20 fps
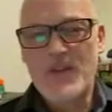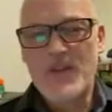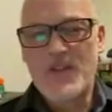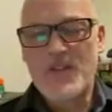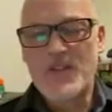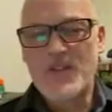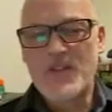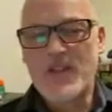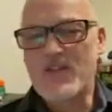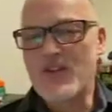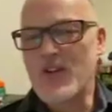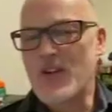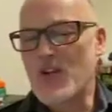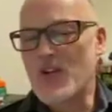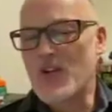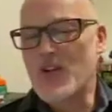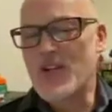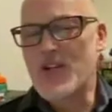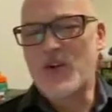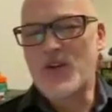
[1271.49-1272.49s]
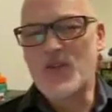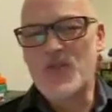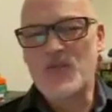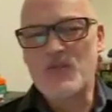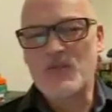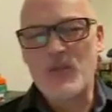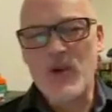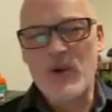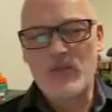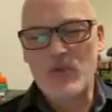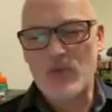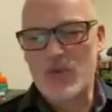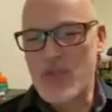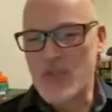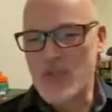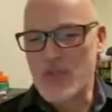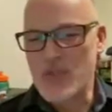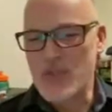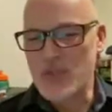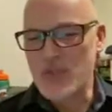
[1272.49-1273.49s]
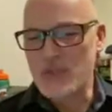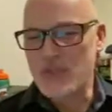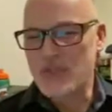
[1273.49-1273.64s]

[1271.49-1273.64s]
700 years of preparation